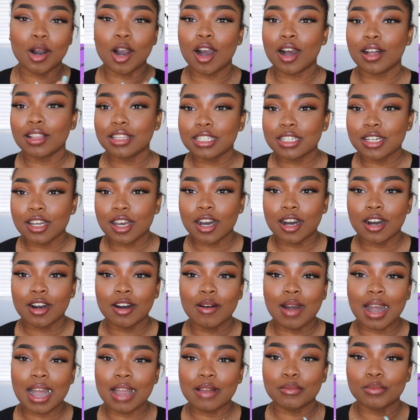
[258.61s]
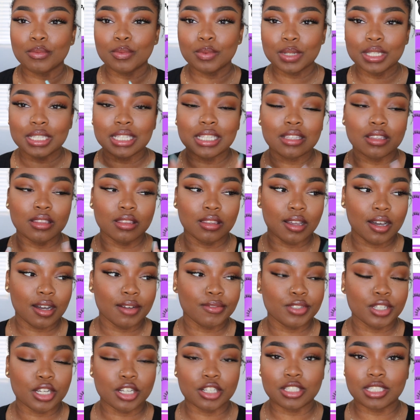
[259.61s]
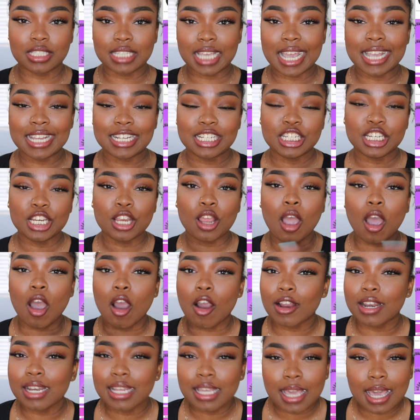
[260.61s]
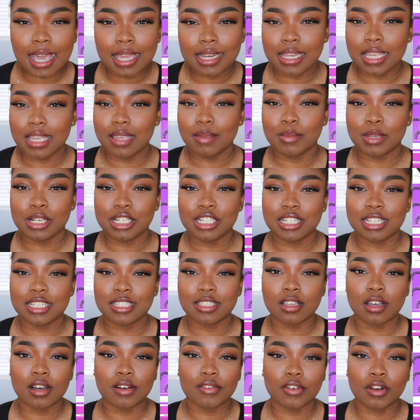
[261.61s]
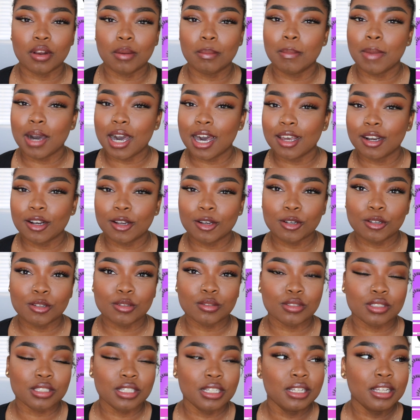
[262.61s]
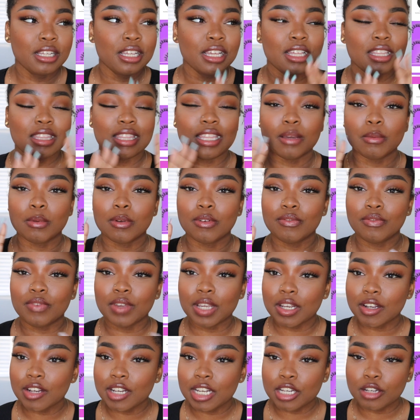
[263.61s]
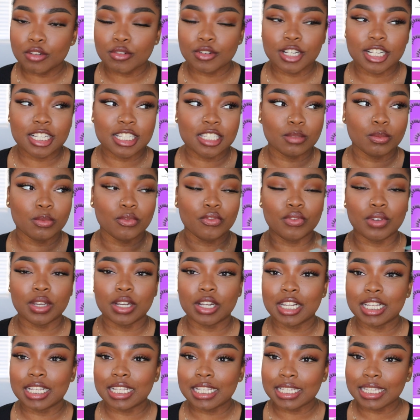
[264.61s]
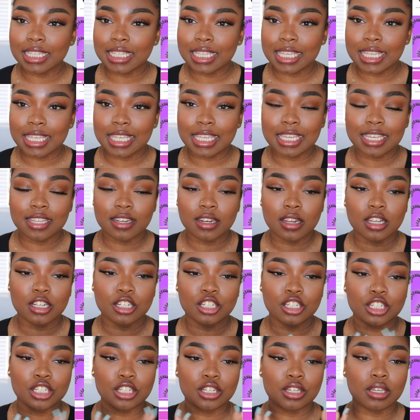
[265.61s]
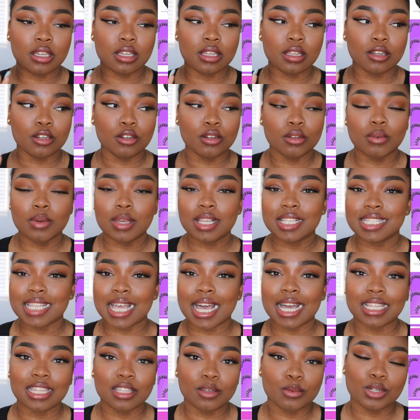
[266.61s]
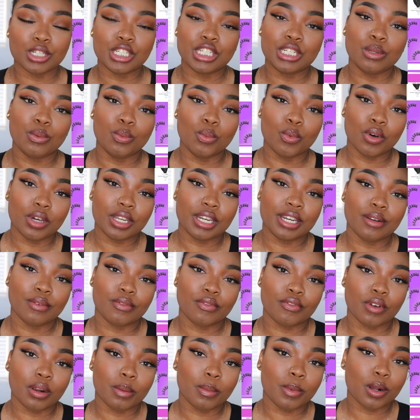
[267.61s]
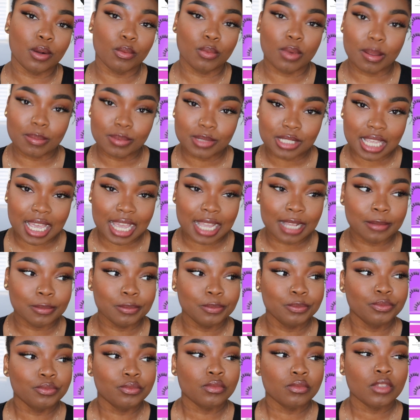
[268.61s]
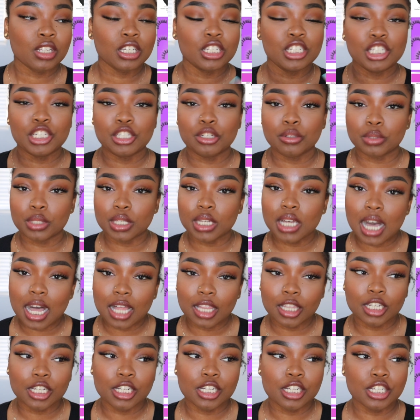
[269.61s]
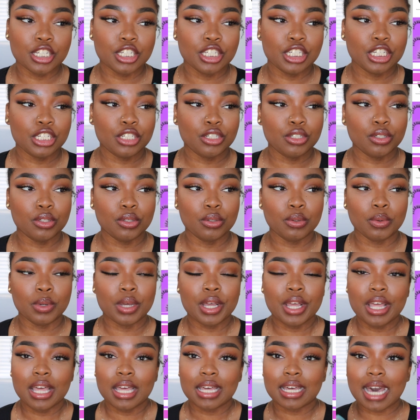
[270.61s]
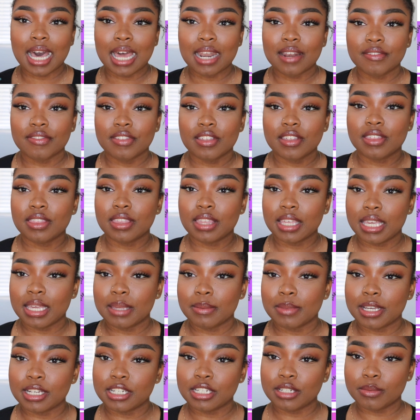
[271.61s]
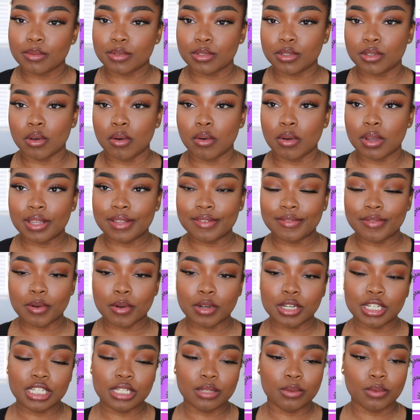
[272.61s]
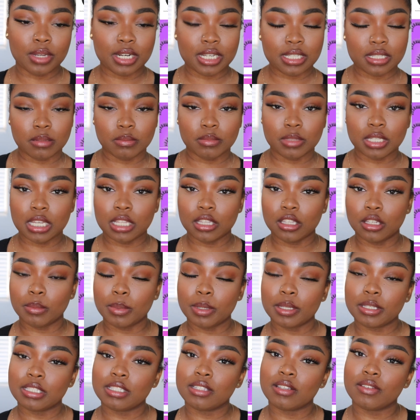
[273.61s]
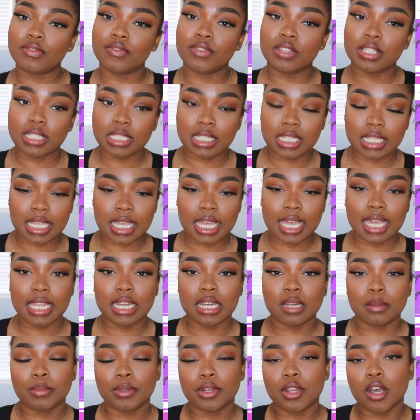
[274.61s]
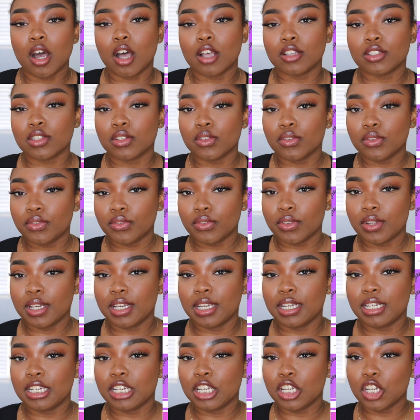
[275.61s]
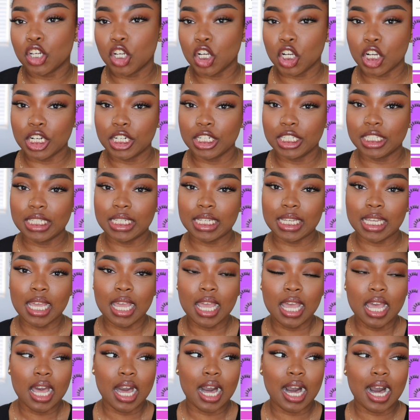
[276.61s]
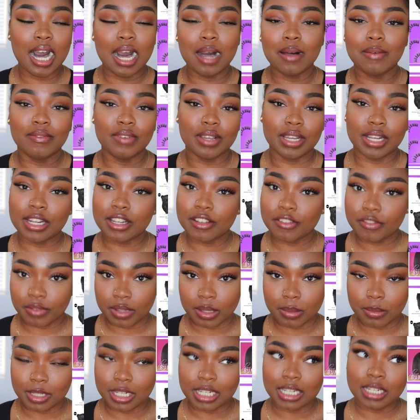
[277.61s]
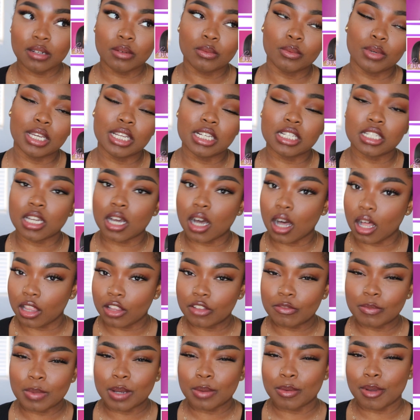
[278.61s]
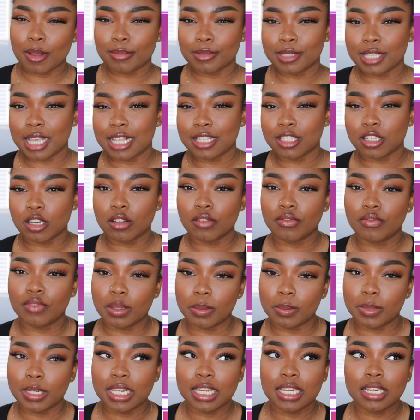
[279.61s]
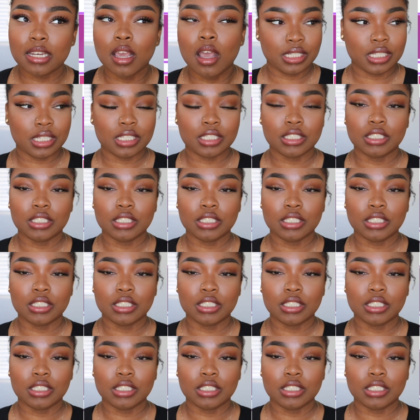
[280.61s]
All in all, I really loved her site. She already had images of her models. They were very crisp, very clean. She knew exactly what she wanted from her website. She knew the colors, she knew kind of the theme that she was going for. She wanted something a little bit sophisticated but also fun and girly, very feminine, which all of my websites are feminine.